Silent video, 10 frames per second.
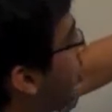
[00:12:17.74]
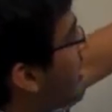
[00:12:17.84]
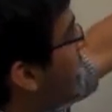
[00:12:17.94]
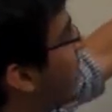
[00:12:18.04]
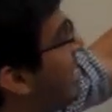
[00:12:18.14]

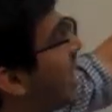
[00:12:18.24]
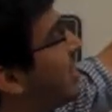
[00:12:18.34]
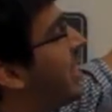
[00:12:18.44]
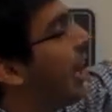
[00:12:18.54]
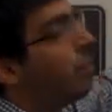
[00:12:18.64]
that
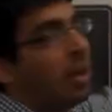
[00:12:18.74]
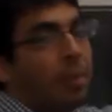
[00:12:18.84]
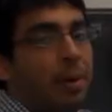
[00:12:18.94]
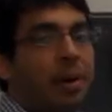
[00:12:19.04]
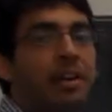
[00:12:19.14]
CRC can be
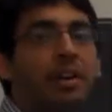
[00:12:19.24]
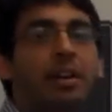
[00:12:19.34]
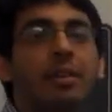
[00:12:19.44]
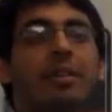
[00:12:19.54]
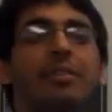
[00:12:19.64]

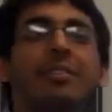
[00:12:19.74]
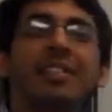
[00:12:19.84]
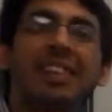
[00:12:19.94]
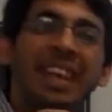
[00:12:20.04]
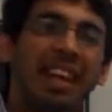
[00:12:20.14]
implemented
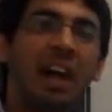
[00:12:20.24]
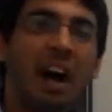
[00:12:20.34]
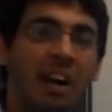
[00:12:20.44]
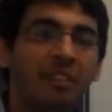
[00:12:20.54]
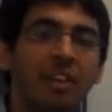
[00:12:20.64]
in
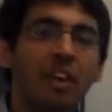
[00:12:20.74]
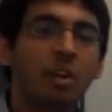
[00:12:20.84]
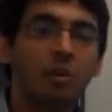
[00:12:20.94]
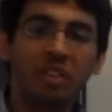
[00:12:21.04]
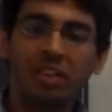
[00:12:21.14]
hardware
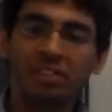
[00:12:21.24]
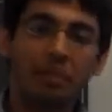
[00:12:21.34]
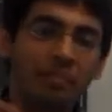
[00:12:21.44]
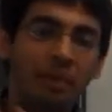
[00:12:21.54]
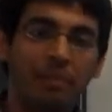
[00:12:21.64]
using some
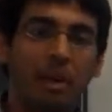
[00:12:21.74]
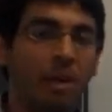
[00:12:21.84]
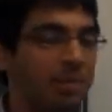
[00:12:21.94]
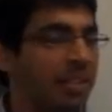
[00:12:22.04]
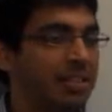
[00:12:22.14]

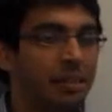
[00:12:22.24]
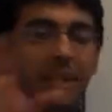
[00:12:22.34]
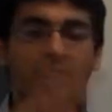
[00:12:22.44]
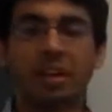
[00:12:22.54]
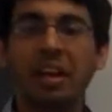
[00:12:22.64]
flip-flops and some
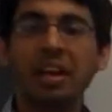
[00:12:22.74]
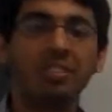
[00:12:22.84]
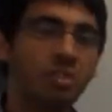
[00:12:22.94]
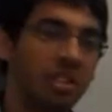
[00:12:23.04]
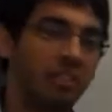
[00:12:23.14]
XOR gates
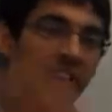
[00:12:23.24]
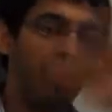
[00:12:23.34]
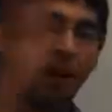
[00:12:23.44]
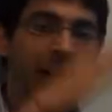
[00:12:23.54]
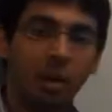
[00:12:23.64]
using a
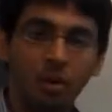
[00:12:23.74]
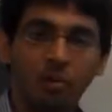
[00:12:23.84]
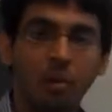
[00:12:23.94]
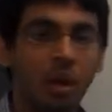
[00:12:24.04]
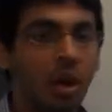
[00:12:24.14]
feedback loop,
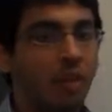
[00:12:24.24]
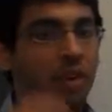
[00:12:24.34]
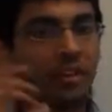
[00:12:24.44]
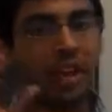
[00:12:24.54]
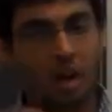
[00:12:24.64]
where
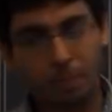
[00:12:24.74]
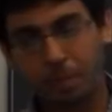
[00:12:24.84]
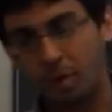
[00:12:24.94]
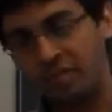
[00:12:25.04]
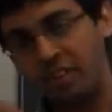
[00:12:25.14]
the output
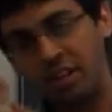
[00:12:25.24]
of